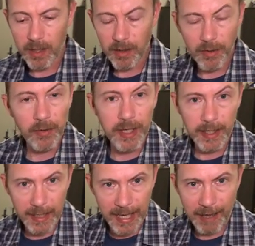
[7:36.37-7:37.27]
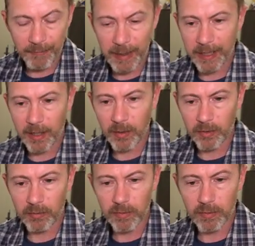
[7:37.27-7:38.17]
though they have been
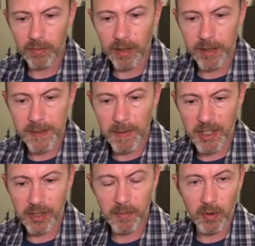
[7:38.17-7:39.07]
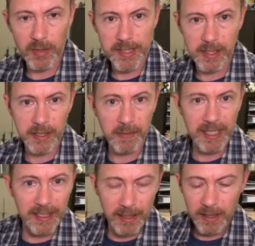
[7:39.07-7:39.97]
known, especially more recently, to be in